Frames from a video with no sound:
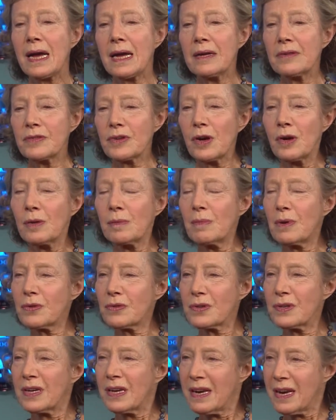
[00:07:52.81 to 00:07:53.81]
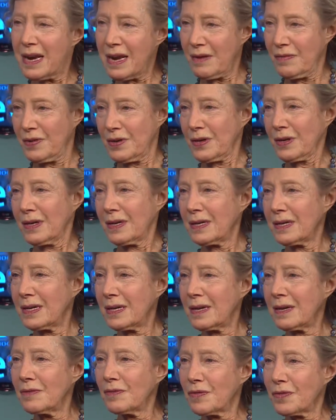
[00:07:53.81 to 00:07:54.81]
it's almost never
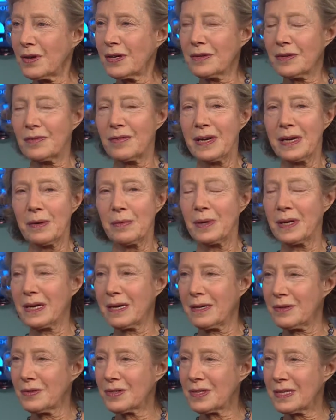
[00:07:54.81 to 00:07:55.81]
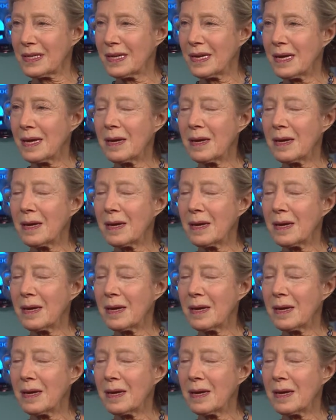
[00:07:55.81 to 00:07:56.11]
in front of anyone else.